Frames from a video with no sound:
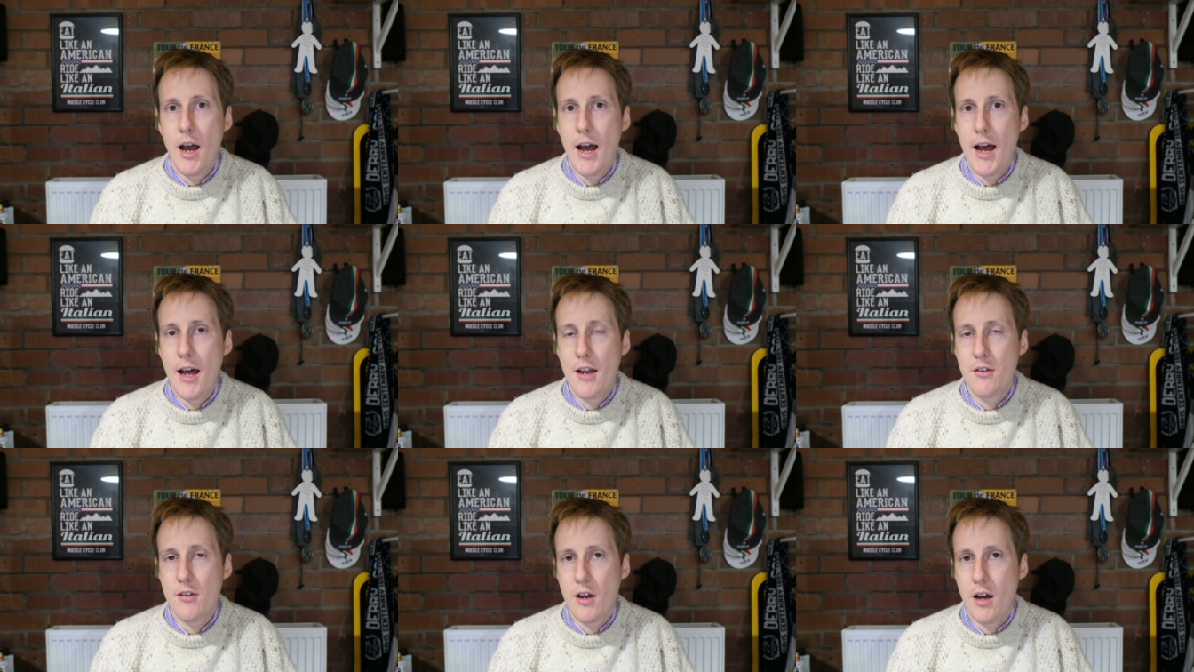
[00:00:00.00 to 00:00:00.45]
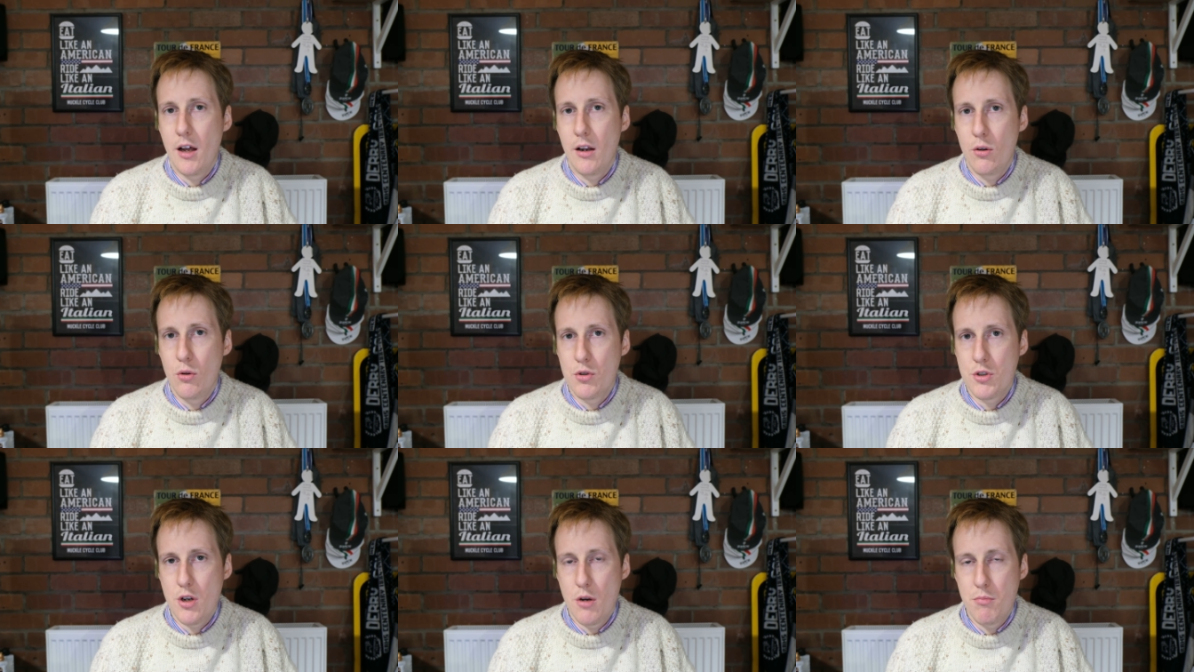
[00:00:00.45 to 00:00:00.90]
And
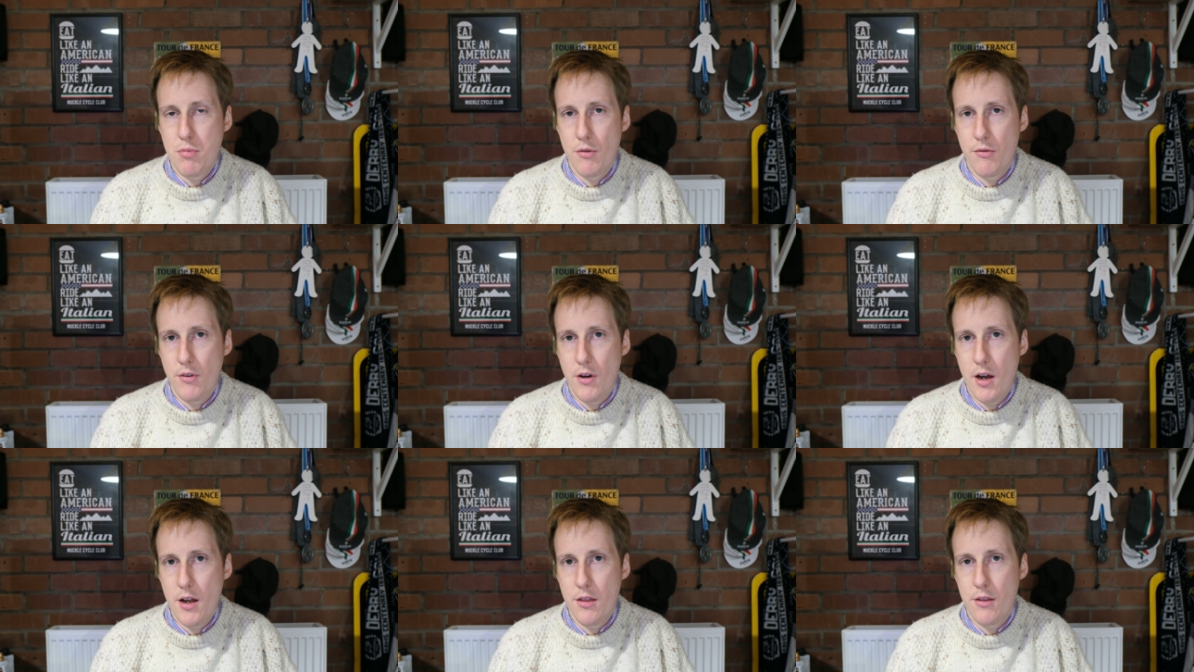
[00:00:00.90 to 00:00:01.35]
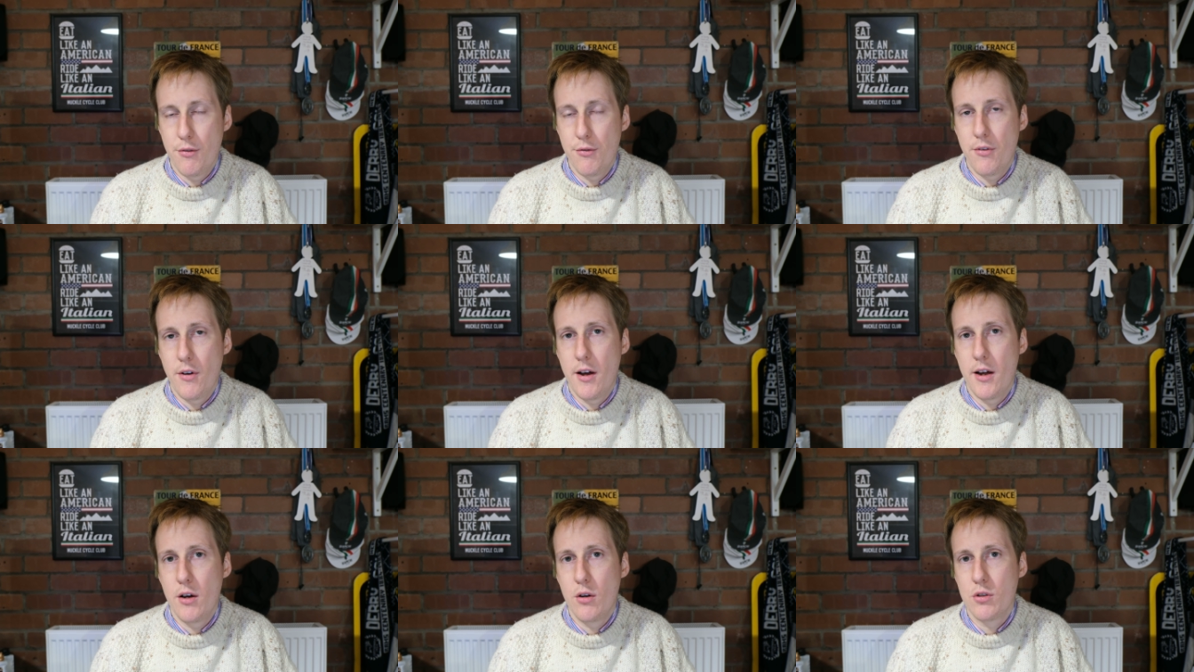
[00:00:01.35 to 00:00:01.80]
I'll also provide the
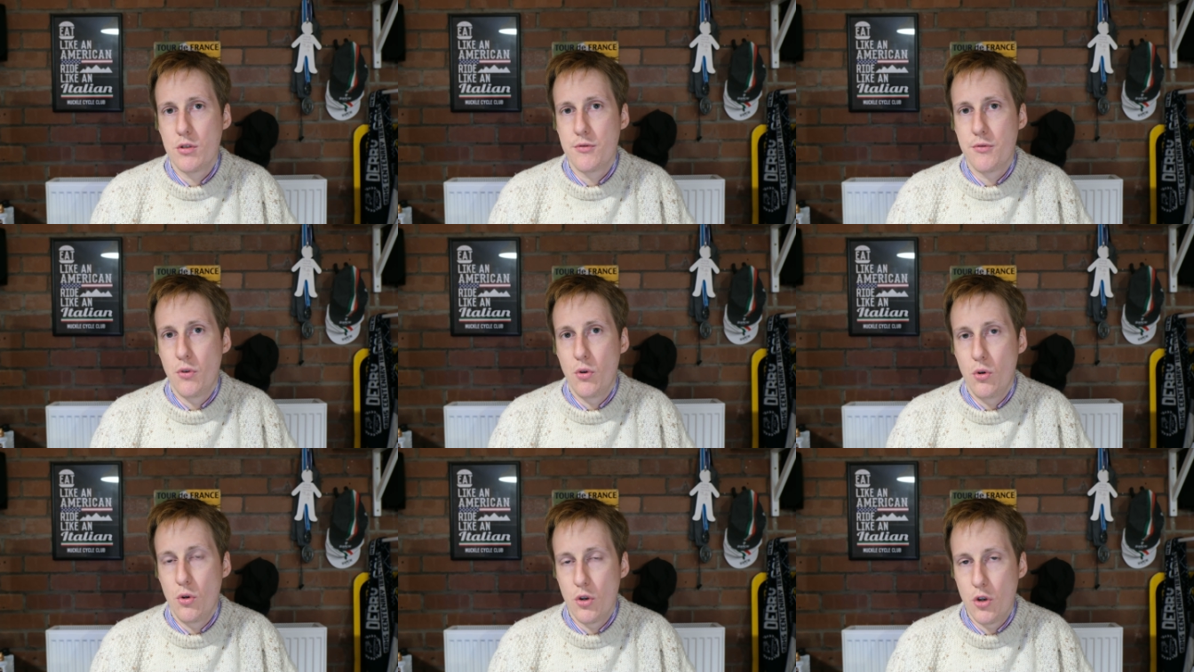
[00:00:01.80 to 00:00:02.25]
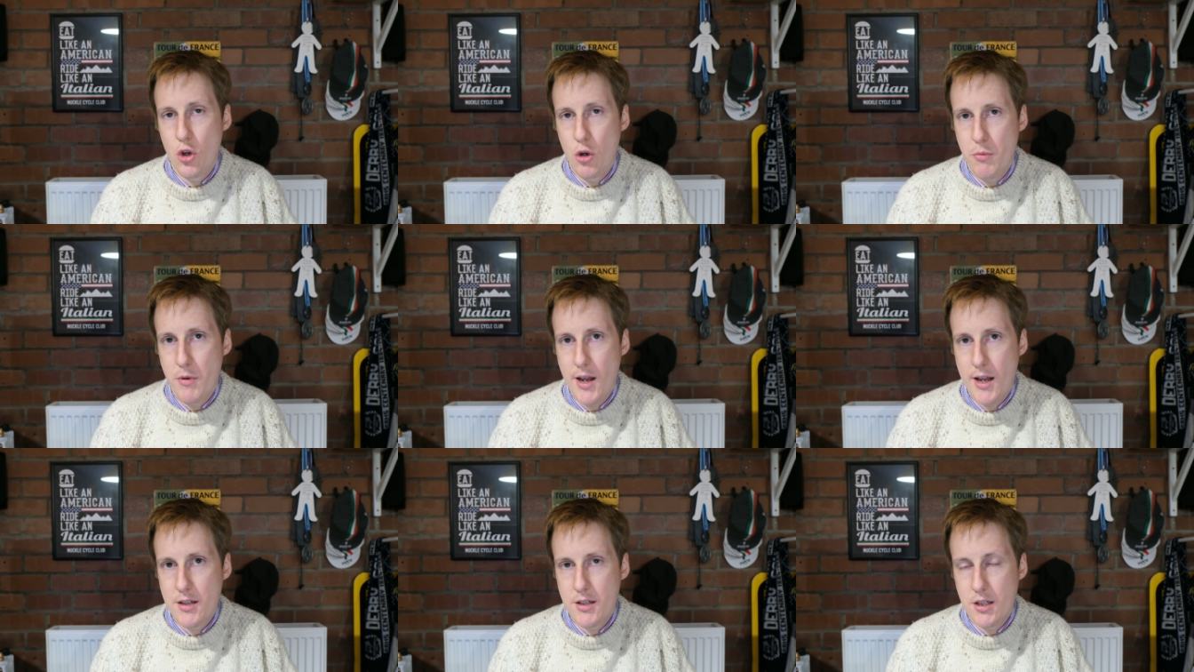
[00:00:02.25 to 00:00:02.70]
files for
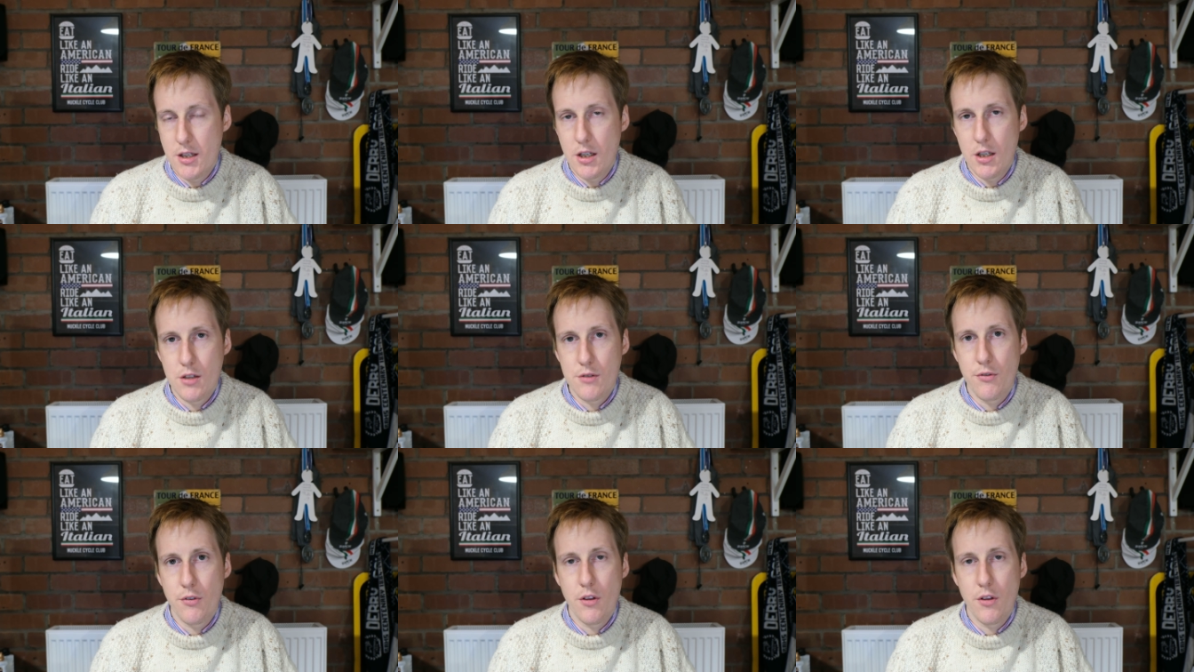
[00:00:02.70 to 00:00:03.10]
Kubernetes